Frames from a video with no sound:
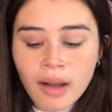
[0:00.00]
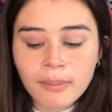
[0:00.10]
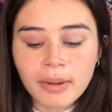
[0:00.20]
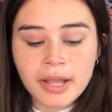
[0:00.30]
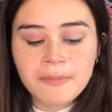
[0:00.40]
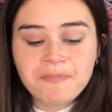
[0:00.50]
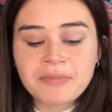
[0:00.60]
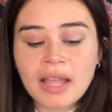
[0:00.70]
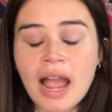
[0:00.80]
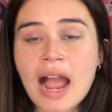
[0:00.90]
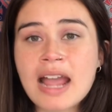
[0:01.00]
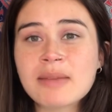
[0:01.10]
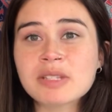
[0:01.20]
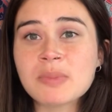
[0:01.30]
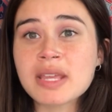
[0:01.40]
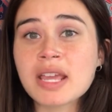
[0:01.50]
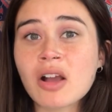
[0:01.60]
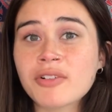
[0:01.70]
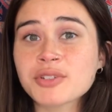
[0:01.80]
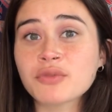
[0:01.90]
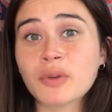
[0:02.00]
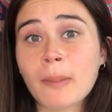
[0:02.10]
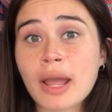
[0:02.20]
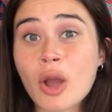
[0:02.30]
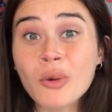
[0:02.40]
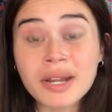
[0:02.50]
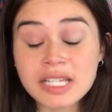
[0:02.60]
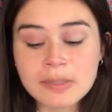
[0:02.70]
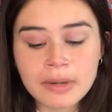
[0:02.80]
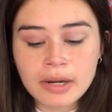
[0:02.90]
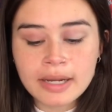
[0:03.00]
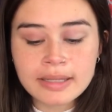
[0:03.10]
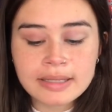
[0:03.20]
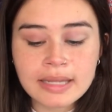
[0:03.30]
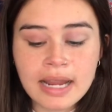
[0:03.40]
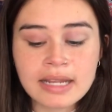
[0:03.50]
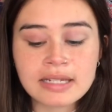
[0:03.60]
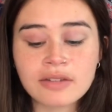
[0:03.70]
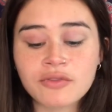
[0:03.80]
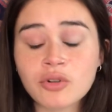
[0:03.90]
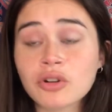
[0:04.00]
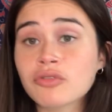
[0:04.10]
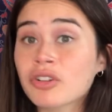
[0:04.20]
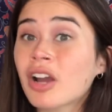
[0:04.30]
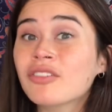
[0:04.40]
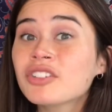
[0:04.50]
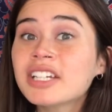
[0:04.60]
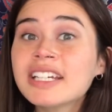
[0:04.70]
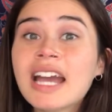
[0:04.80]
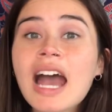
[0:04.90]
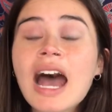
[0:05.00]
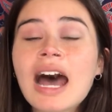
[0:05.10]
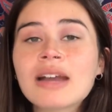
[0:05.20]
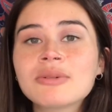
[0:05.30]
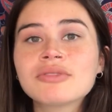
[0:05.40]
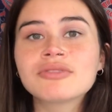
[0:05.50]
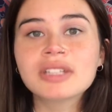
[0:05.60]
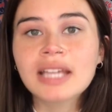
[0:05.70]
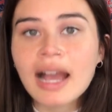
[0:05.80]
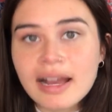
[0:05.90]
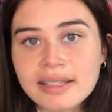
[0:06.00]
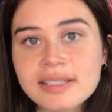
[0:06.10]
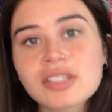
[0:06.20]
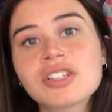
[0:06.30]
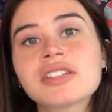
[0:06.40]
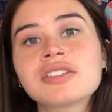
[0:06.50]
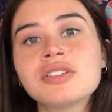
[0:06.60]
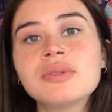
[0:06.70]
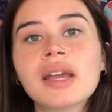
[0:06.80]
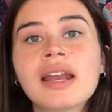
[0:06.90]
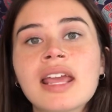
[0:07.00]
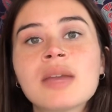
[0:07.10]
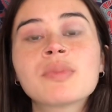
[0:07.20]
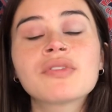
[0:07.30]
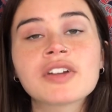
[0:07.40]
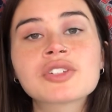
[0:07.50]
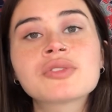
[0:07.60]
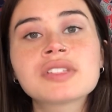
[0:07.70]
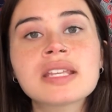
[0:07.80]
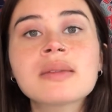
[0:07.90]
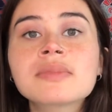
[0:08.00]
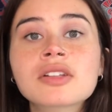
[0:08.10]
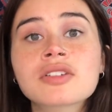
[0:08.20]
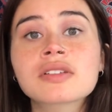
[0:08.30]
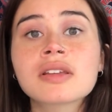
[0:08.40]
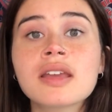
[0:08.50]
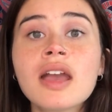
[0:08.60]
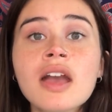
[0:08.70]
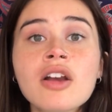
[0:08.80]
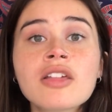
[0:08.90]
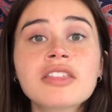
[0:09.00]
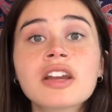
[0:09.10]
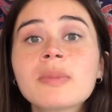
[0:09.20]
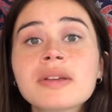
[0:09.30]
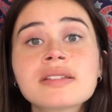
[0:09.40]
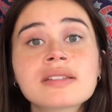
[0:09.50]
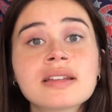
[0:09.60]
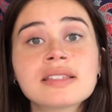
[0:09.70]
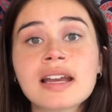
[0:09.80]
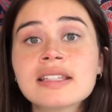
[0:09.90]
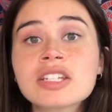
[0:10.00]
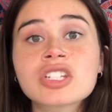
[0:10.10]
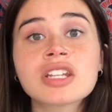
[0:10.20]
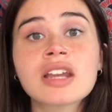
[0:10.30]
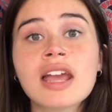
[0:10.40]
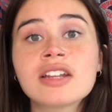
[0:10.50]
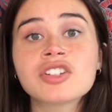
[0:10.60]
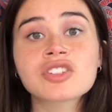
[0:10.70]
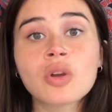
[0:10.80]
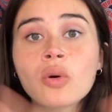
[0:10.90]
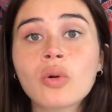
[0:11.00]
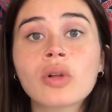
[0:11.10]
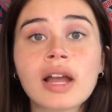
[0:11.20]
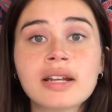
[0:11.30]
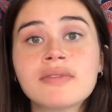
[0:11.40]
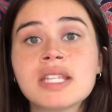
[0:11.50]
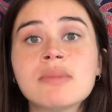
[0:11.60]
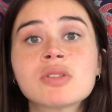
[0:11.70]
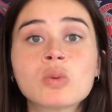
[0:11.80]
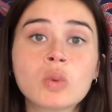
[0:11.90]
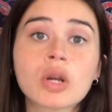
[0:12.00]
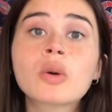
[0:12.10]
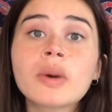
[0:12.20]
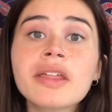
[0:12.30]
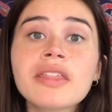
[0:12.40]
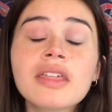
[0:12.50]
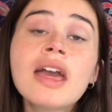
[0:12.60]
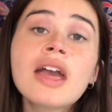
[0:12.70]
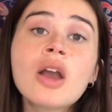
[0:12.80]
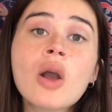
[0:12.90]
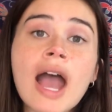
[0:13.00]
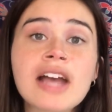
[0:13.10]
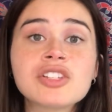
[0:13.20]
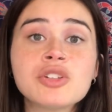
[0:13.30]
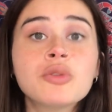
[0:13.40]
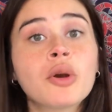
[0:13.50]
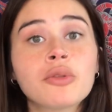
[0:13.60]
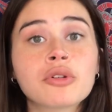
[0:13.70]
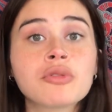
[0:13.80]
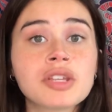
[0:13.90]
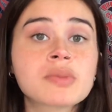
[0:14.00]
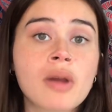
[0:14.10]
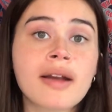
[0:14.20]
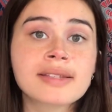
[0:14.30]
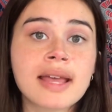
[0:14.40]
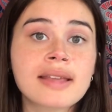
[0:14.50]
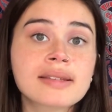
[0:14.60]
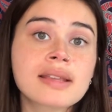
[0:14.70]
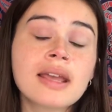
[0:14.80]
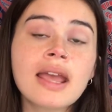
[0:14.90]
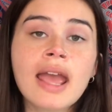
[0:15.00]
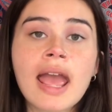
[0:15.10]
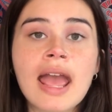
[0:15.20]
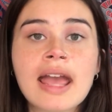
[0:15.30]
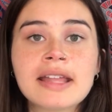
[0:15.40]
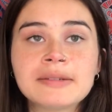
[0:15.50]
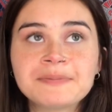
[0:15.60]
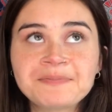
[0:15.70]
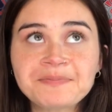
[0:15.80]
but I am speaking also from my own experience, and if you're in recovery, I would really highly suggest you get a professional team such as a therapist and a dietitian and just a whole kind of team to work with as you go through this process. And